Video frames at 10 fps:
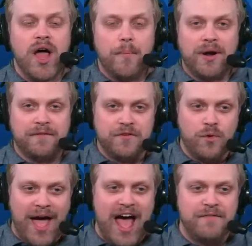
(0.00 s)
But if
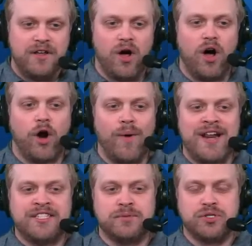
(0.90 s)
you haven't
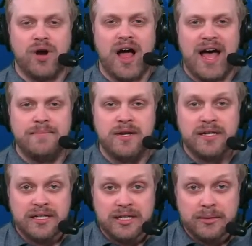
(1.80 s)
already subscribed,
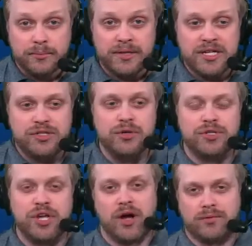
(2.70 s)
please do
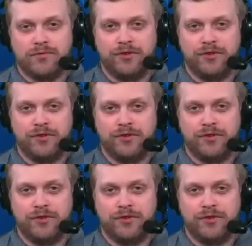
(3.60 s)
so.